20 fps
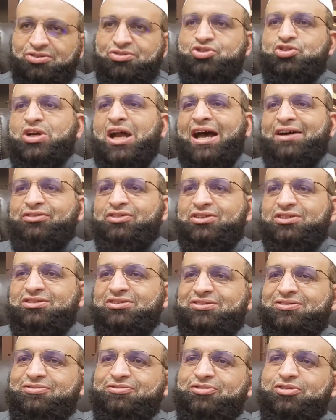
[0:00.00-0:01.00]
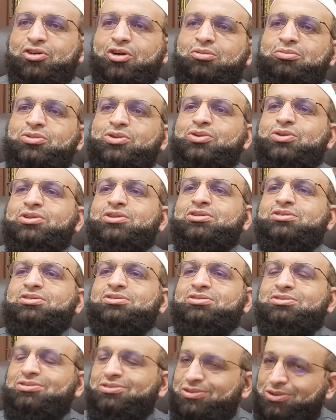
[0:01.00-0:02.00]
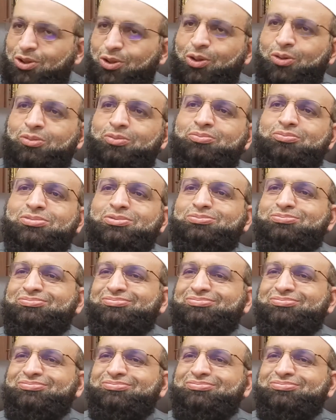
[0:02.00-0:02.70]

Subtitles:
travel from your home